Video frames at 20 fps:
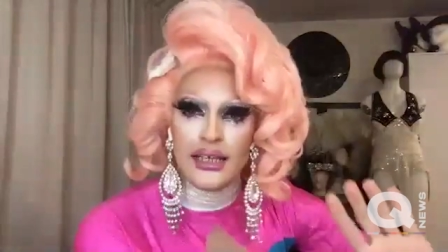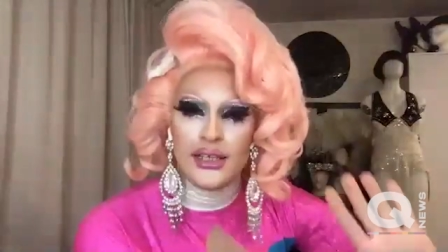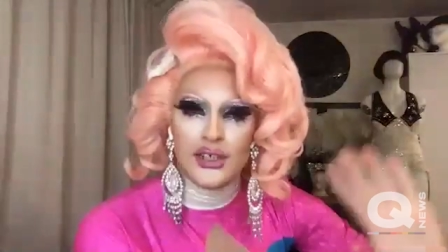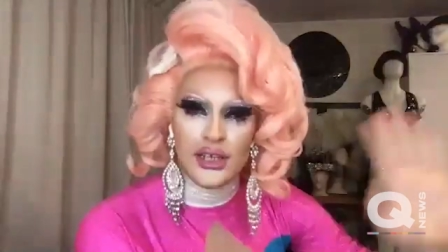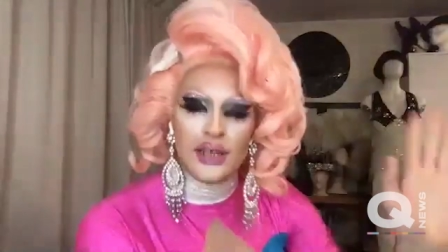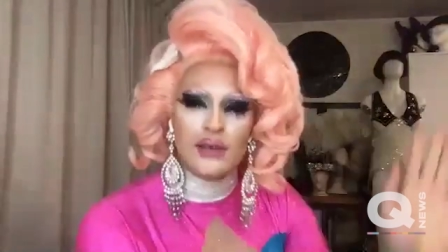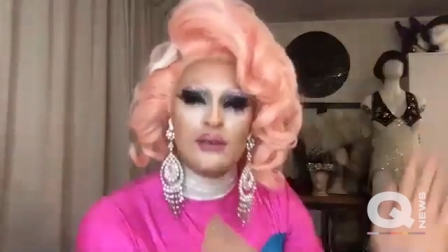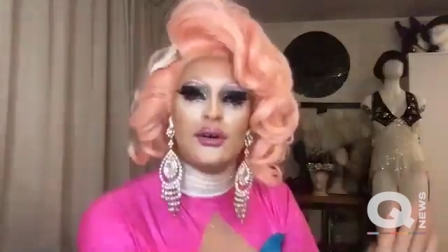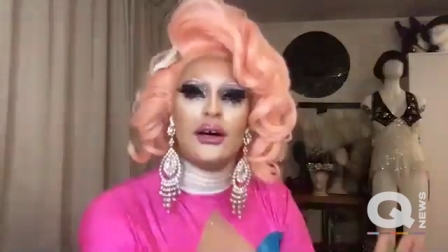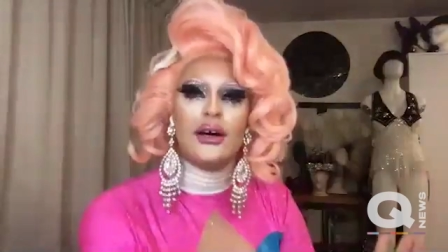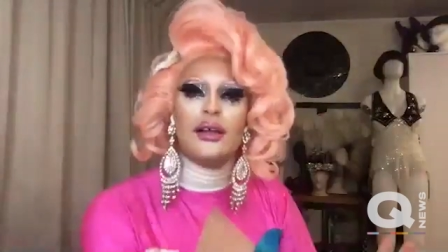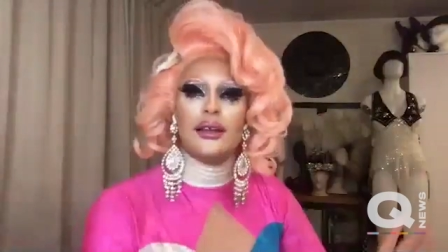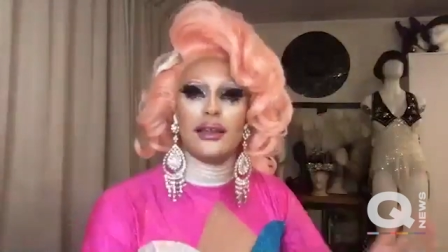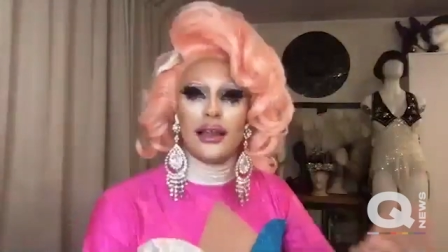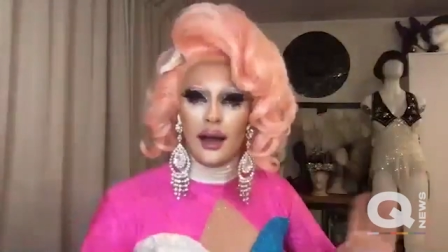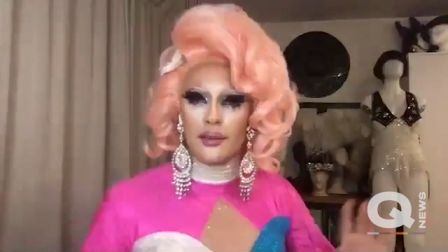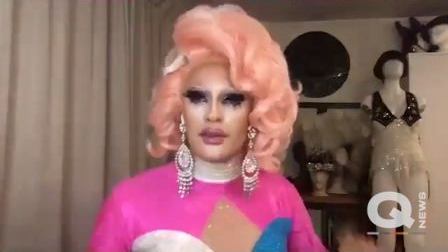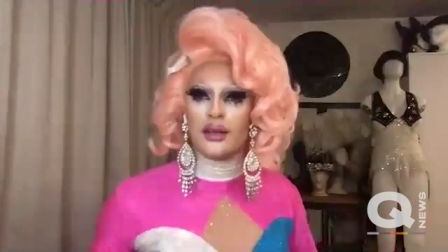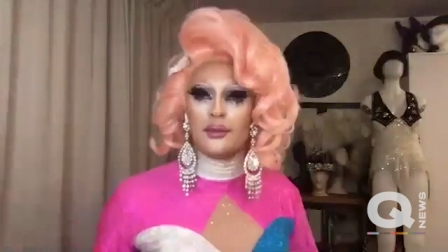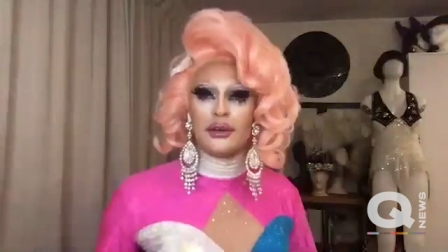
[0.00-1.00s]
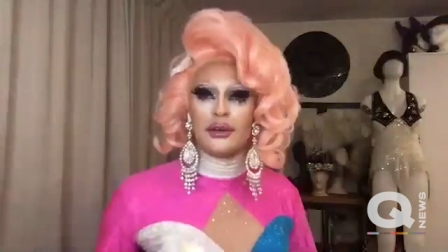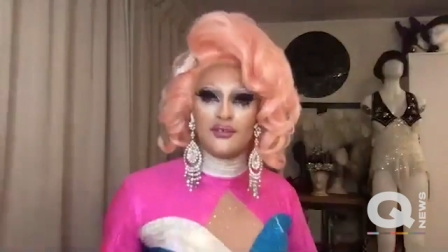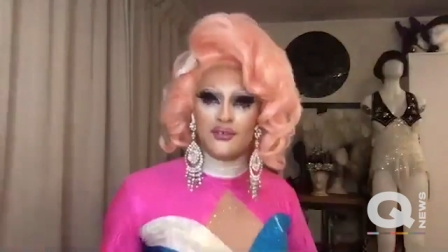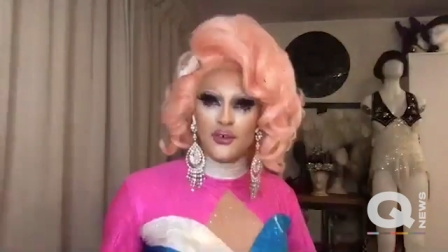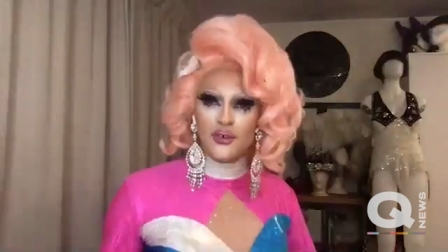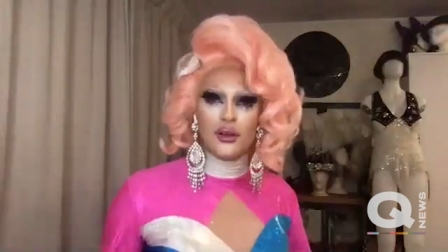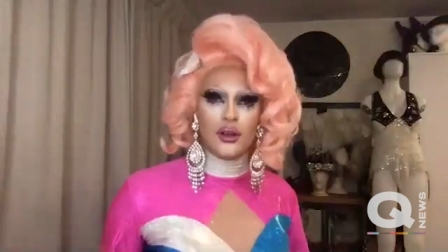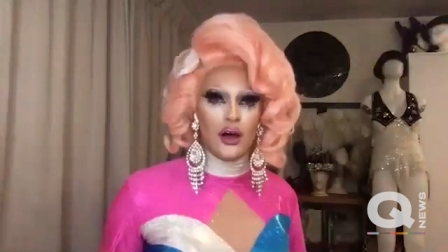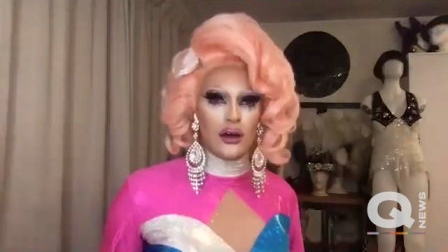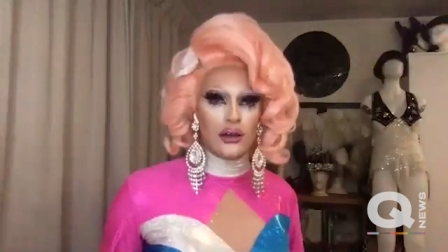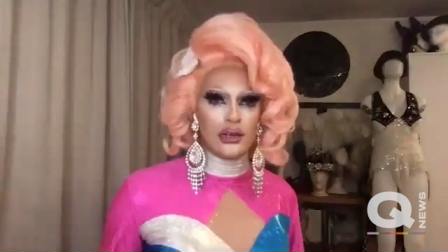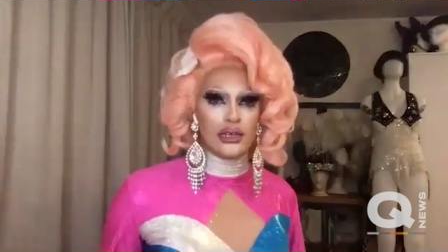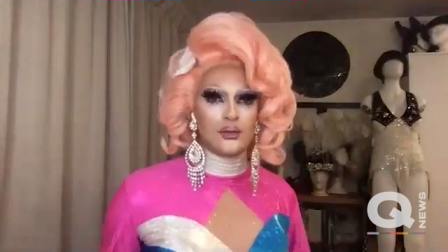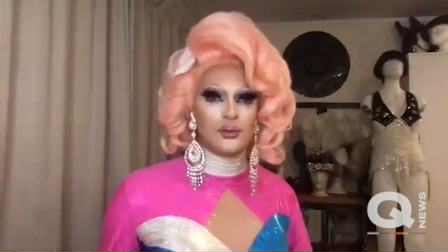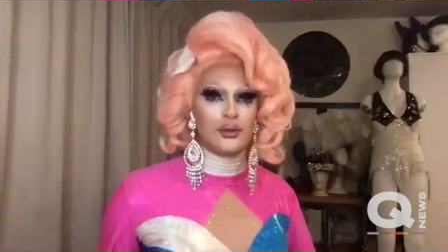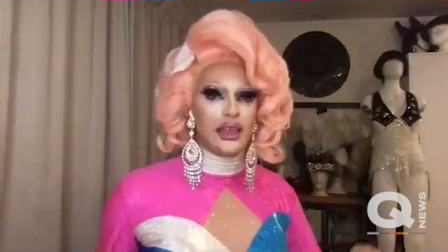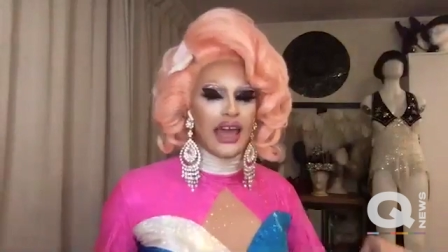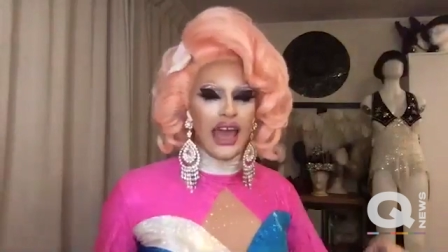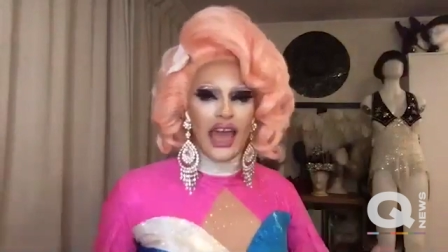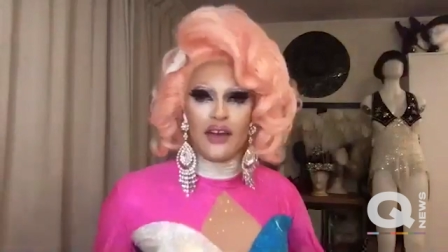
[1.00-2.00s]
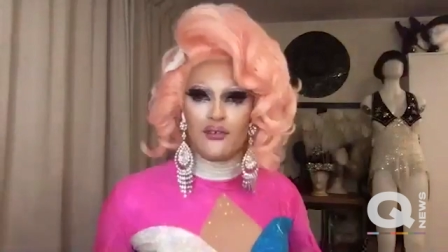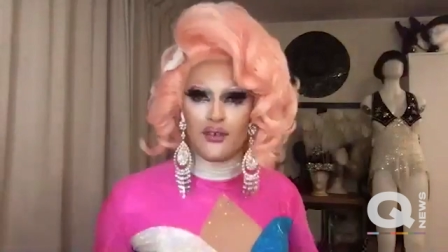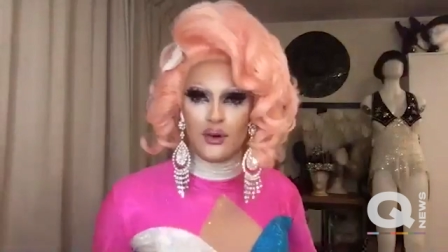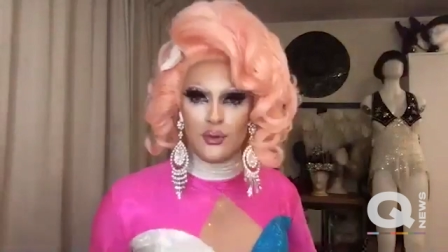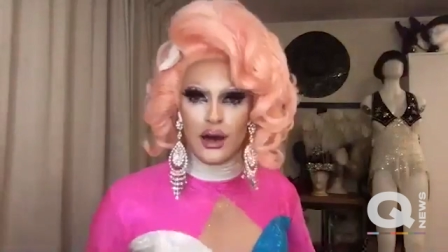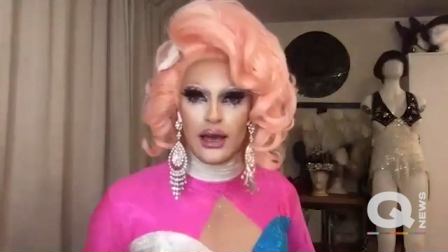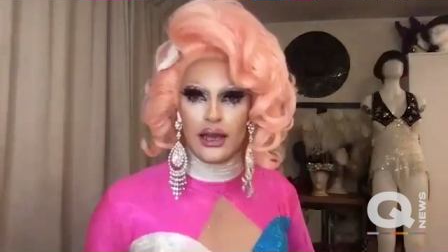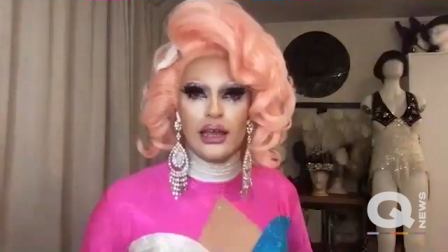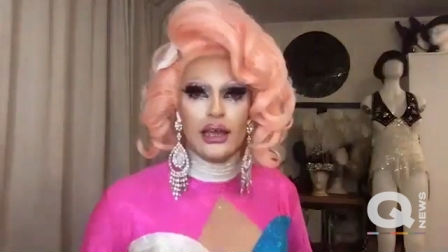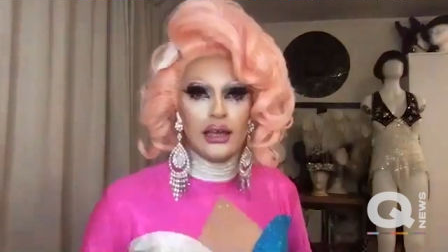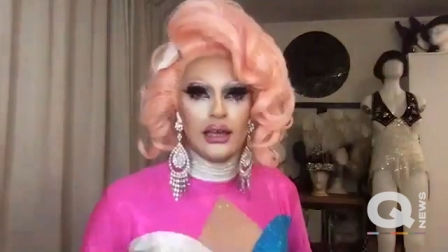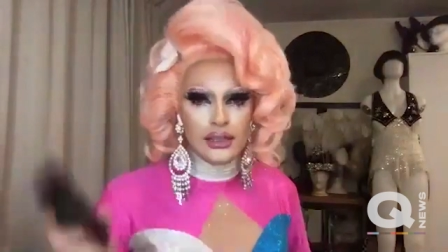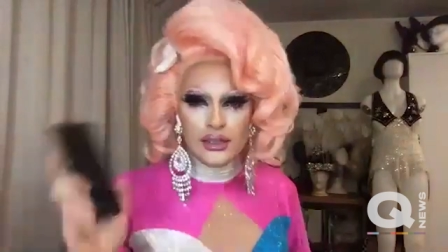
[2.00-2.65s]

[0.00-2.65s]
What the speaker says: Do you know what? I'm going to be full honest with everyone.